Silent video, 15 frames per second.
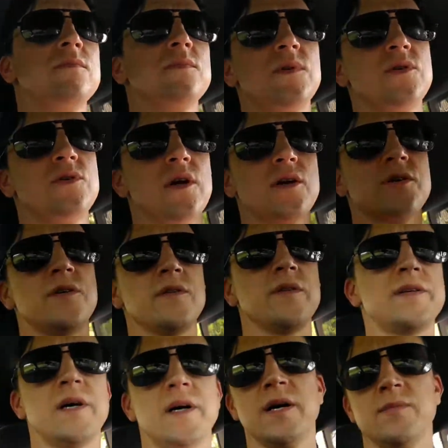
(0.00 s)
trucks all
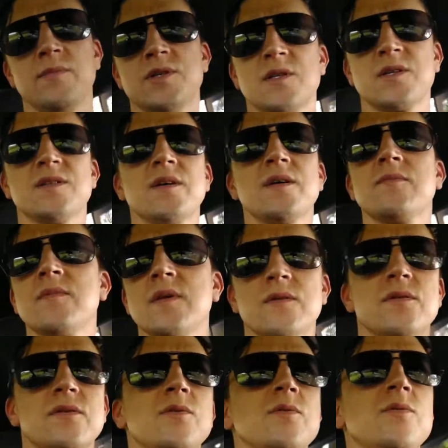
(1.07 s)
the time just because I
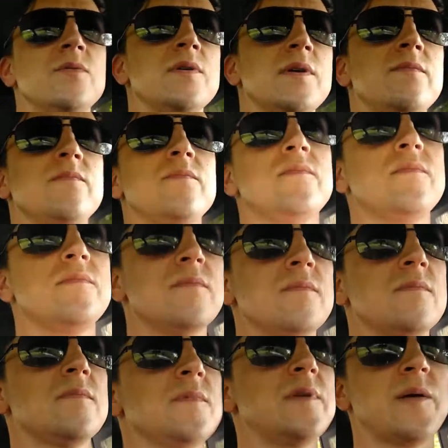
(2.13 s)
think they're cool and I
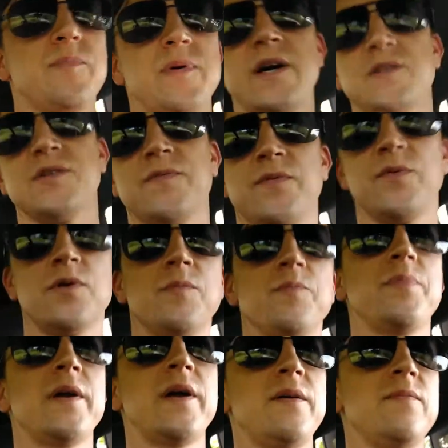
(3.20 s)
like browsing for
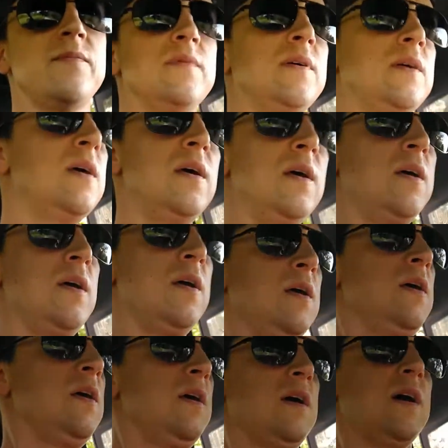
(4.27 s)
them. But I
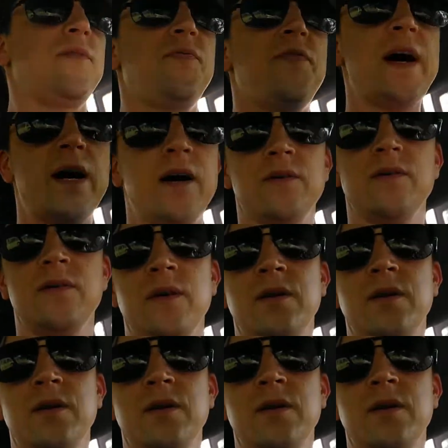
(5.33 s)
had found,